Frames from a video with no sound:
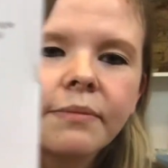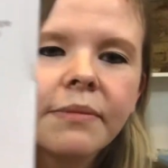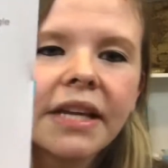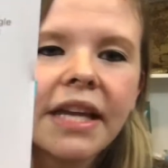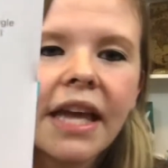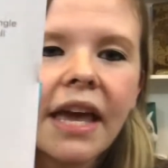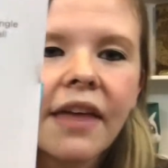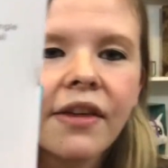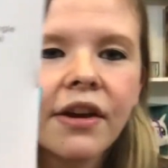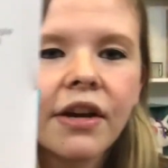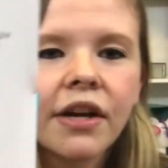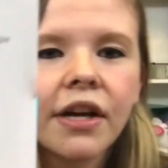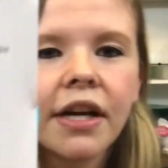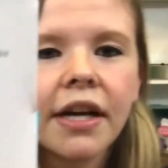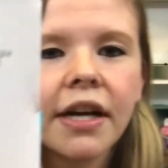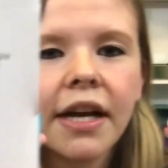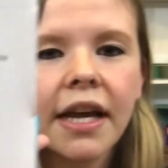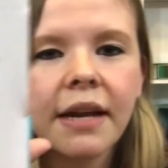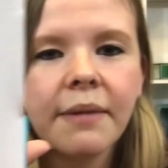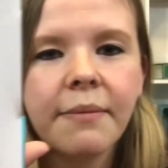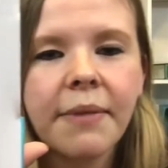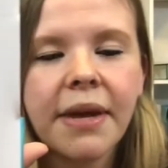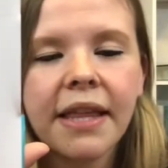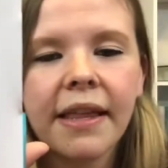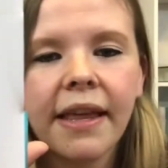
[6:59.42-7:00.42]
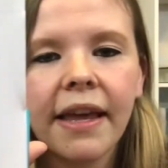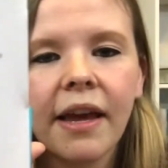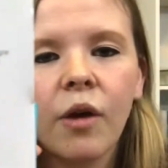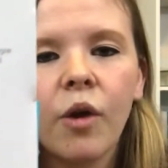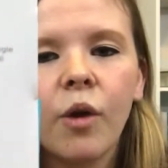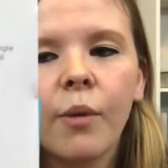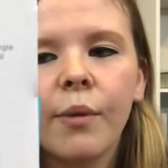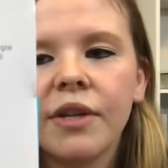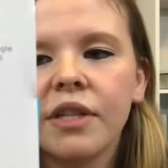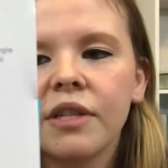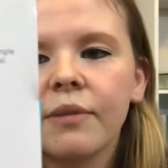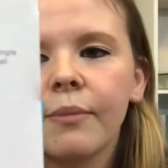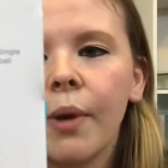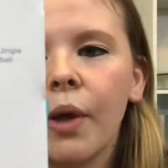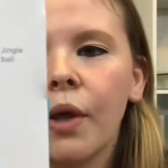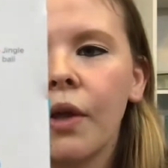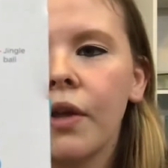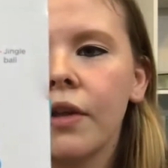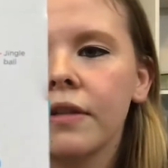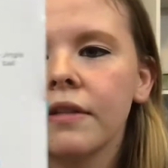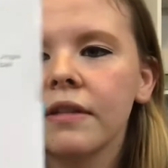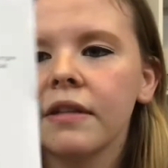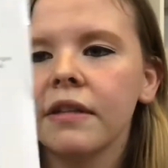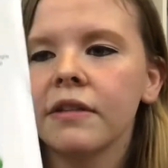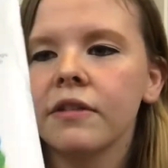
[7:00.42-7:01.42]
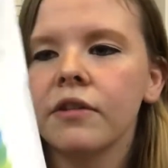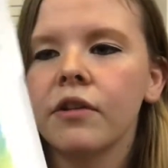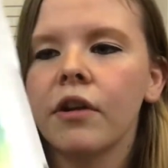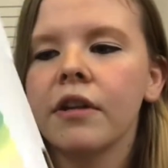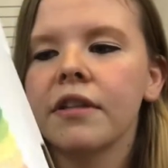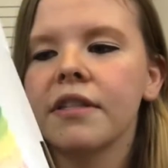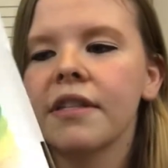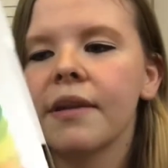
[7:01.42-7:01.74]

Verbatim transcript: them together and make like a whole bunch of balls because they're all